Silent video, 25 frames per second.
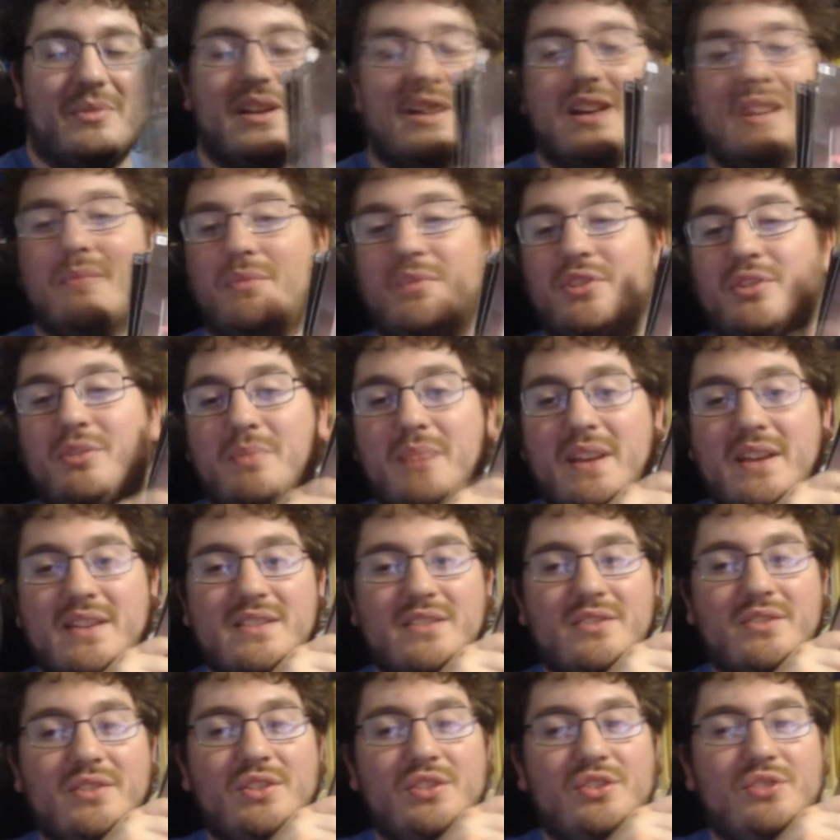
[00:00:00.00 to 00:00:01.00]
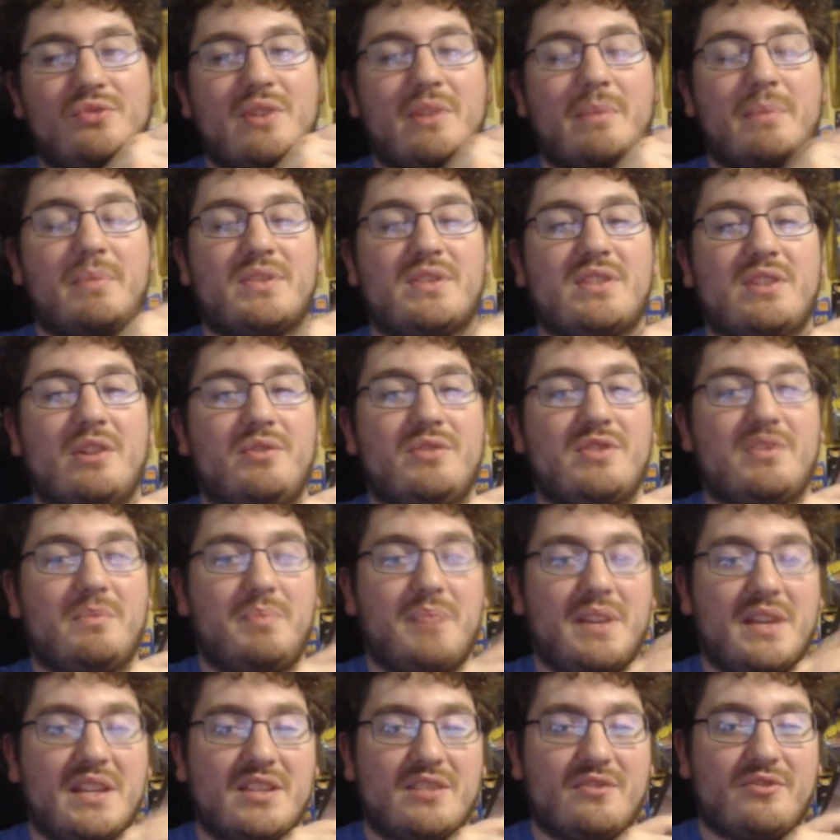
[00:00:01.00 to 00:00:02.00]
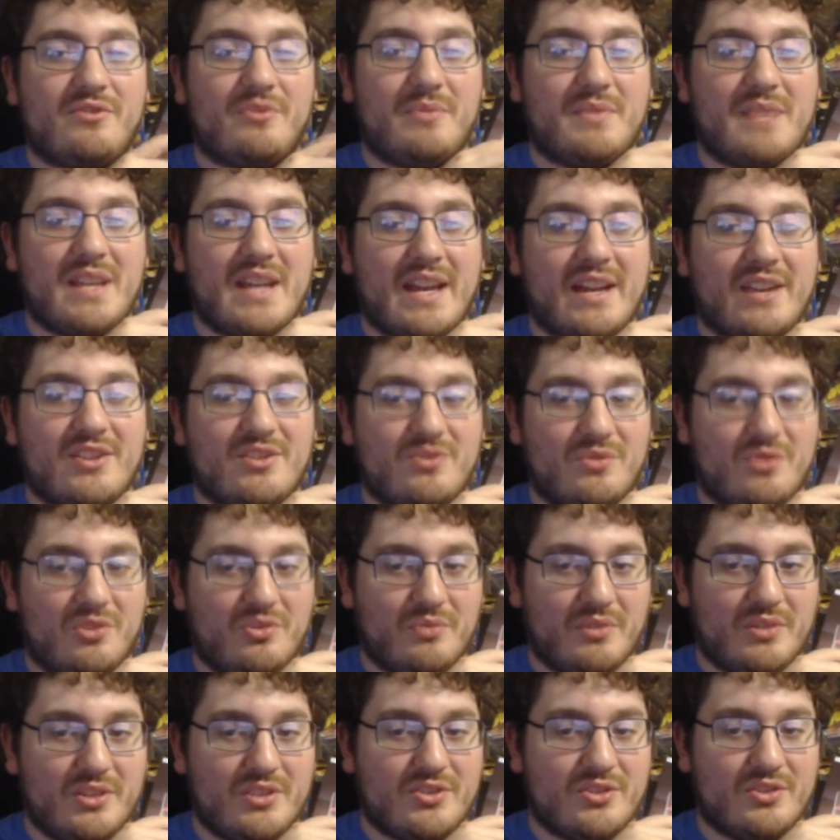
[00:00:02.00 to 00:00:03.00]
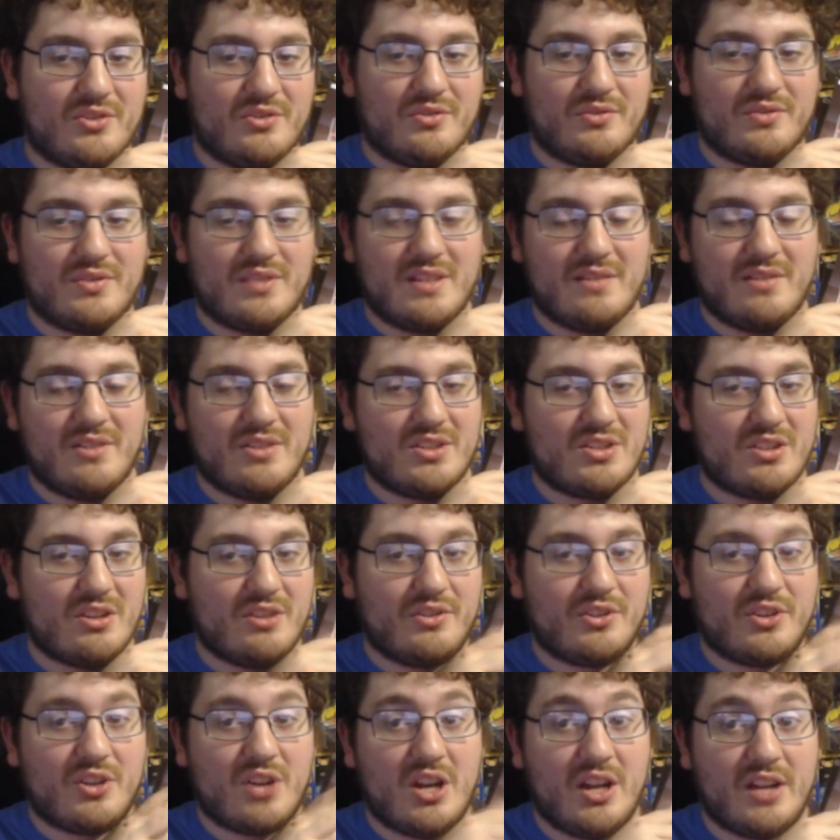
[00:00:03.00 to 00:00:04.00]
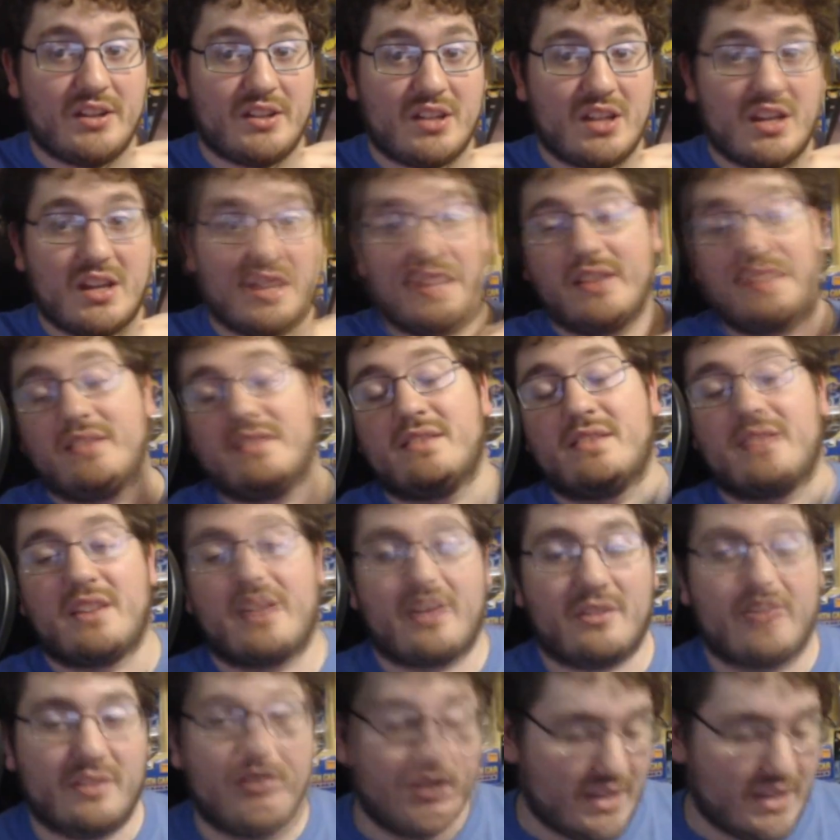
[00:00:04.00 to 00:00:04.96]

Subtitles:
But they're basically 2 episodes apiece from the actual original TV show, and they're uncut, so...